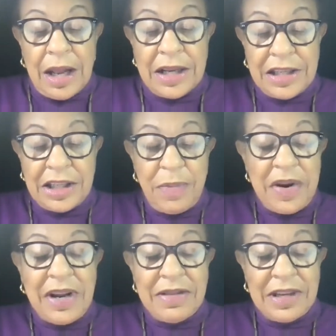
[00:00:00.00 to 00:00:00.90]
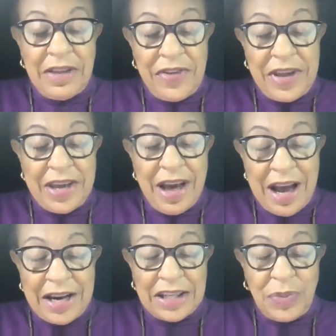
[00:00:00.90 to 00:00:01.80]
Spirit of the living
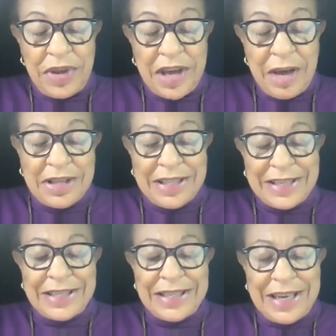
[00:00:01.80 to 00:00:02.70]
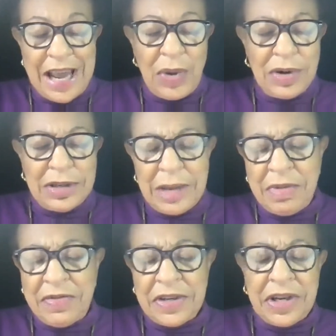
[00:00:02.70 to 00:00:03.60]
God, as we come on this day when some
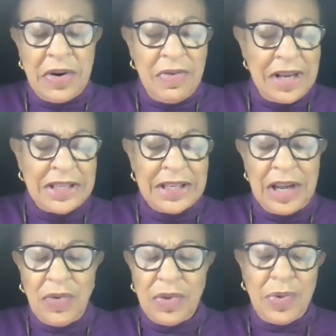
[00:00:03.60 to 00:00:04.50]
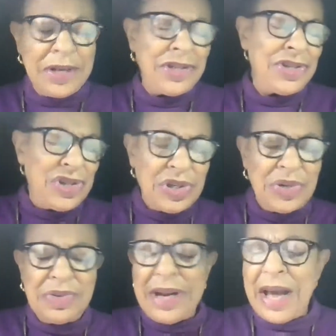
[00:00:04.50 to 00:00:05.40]
of us are wrestling with what to
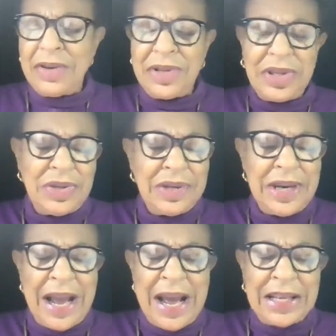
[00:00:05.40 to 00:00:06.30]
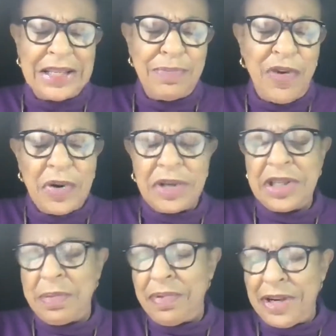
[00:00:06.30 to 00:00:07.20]
do and how to do it as voter
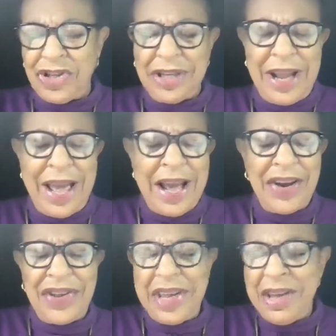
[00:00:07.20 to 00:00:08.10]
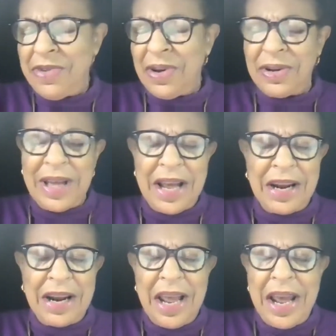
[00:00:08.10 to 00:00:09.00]
suppression and evil
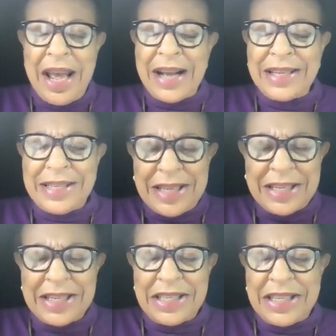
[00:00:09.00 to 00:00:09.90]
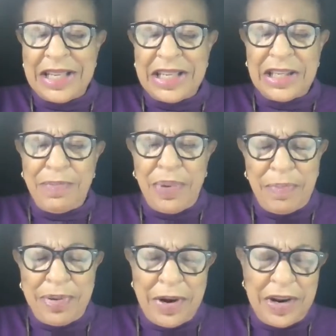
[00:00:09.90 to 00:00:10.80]
and sickness in this
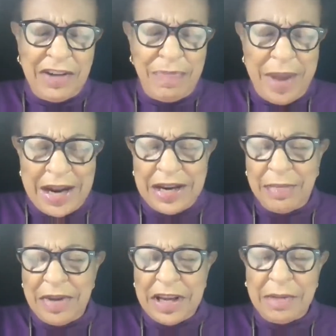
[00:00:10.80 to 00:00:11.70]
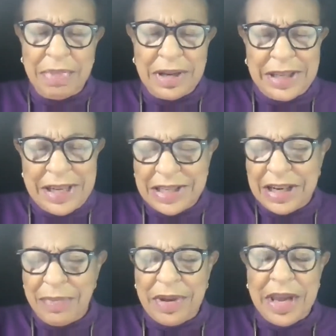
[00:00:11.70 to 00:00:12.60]
period of pandemic and
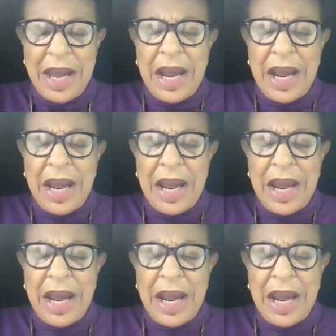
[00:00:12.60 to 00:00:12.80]
police-demic,